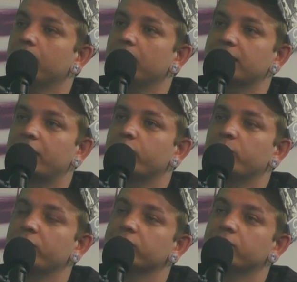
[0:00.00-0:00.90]
It's not a real
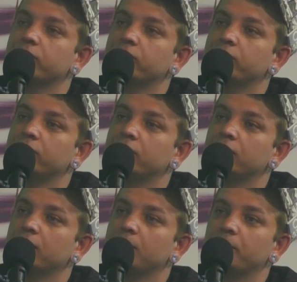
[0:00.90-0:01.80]
person.
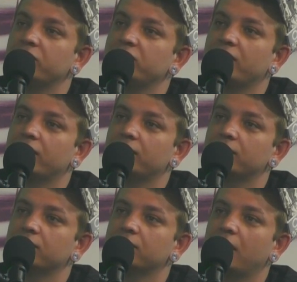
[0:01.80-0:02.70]
But she like,
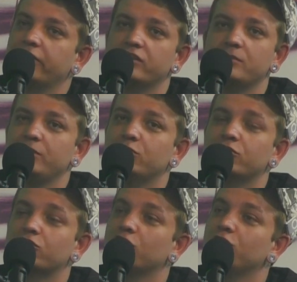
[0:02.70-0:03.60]
I think she'd be doing
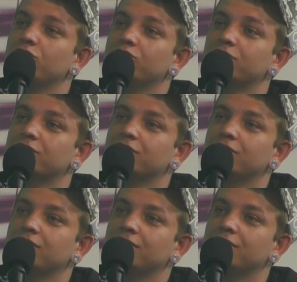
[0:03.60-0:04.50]
shows.
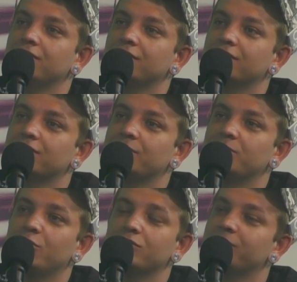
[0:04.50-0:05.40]
She'd be
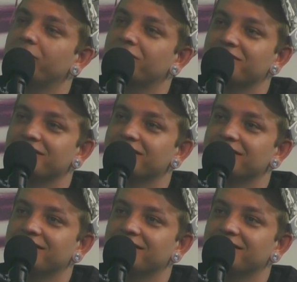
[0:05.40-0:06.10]
posting pictures.